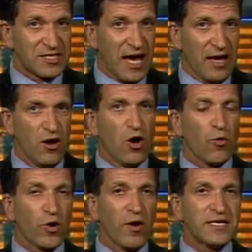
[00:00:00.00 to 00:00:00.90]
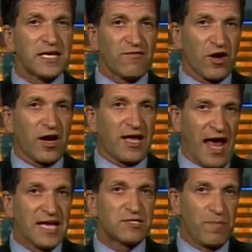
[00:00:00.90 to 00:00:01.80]
to say, we're going to give it on a
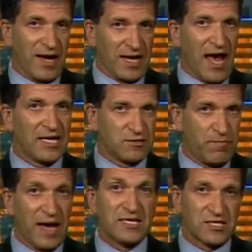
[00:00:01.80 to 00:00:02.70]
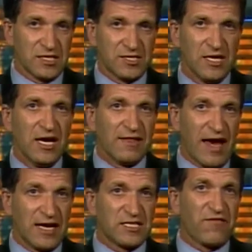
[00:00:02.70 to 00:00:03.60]
case-by-case -case basis.
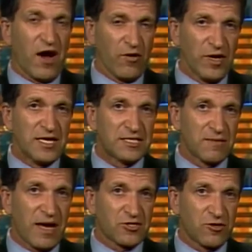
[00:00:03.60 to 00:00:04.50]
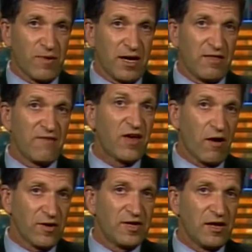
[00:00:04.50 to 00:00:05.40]
That is, if Hungary needs some extra money, they've
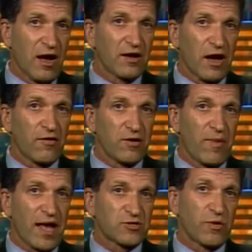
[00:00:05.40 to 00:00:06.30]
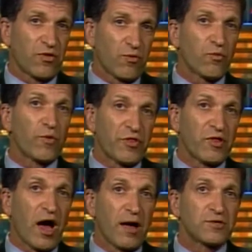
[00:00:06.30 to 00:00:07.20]
guaranteed Hungarian banks with, with
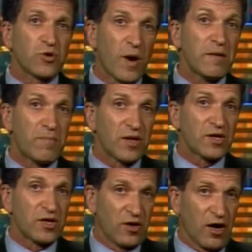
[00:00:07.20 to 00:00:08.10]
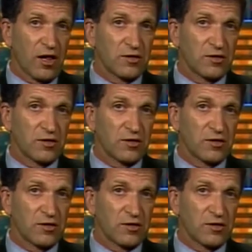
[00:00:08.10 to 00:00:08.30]
uh, $20 billion.